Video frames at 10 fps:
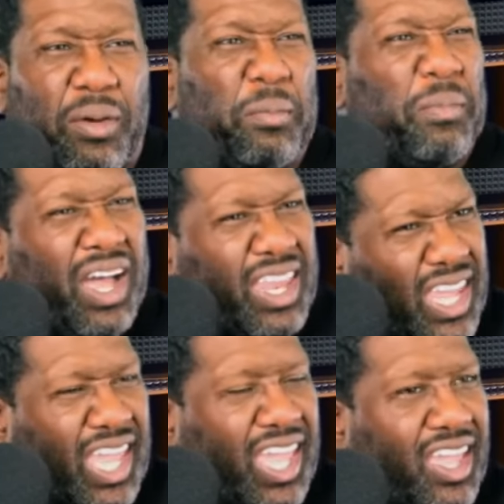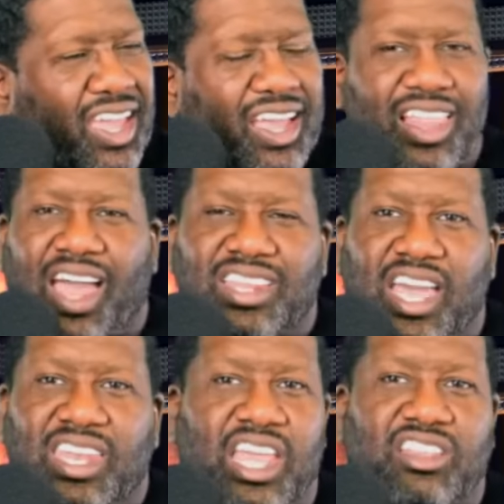Money?" Like
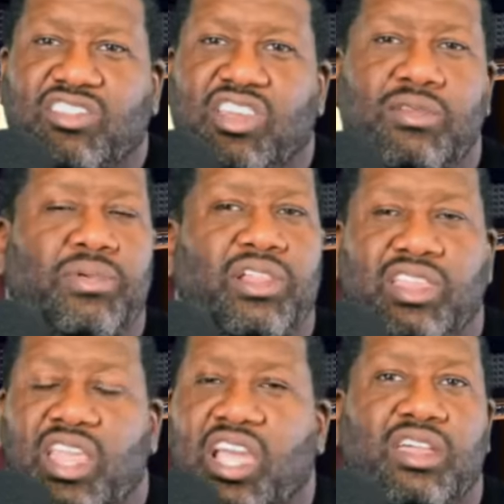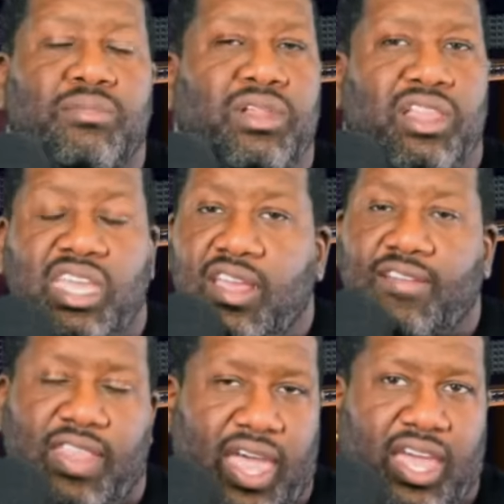that. They just couldn't be, they couldn't
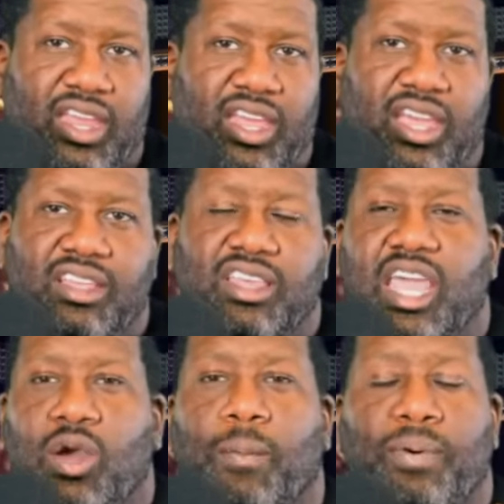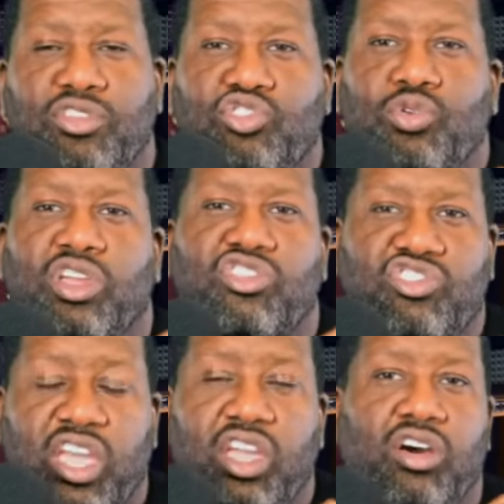believe that that they will put you in
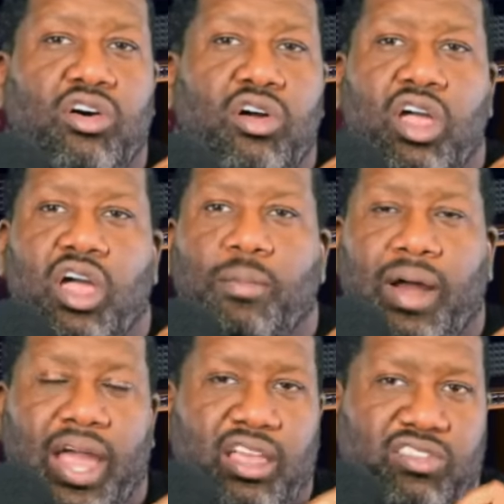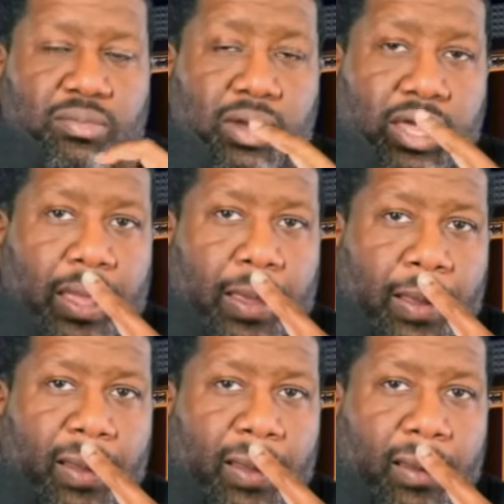jail behind some money.
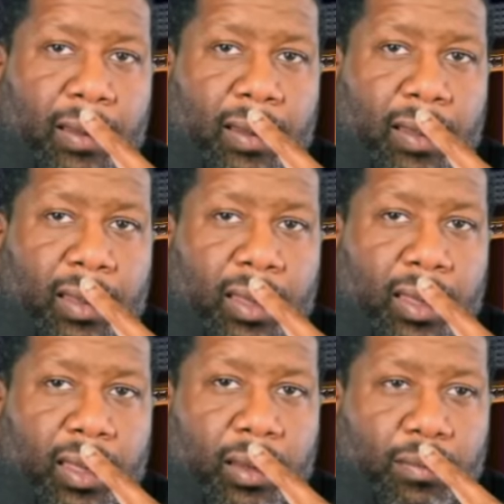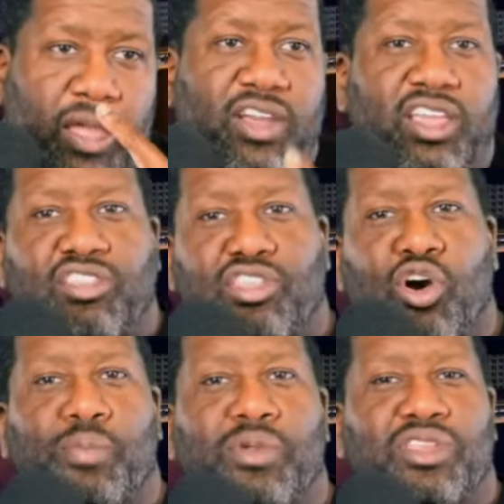Matter of fact, in
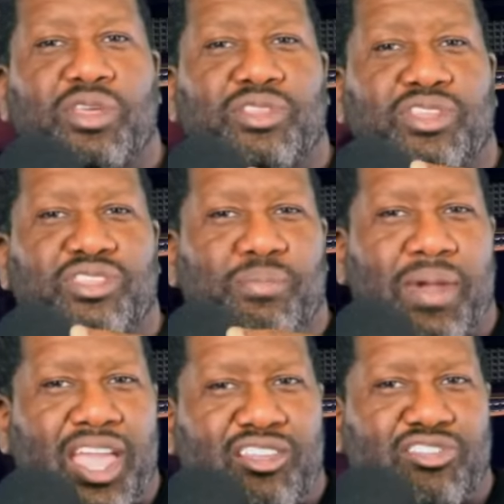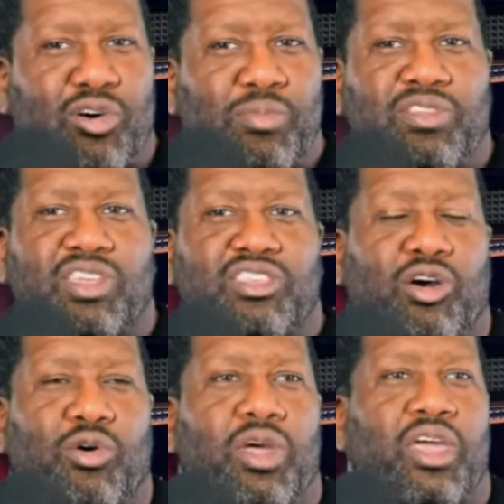Ethiopia, the, the, the man told me, he said,
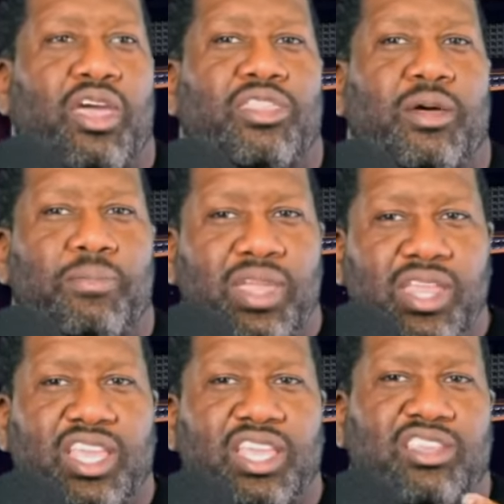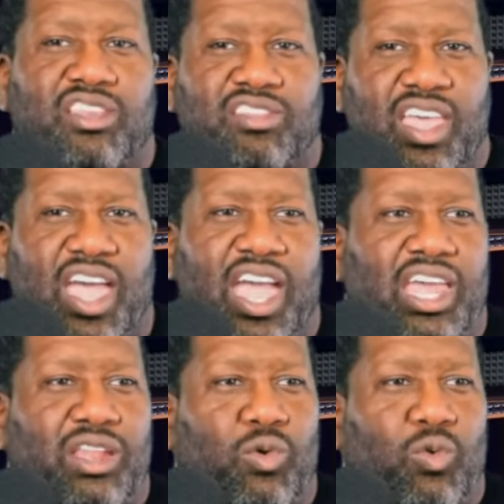no, the men get to decide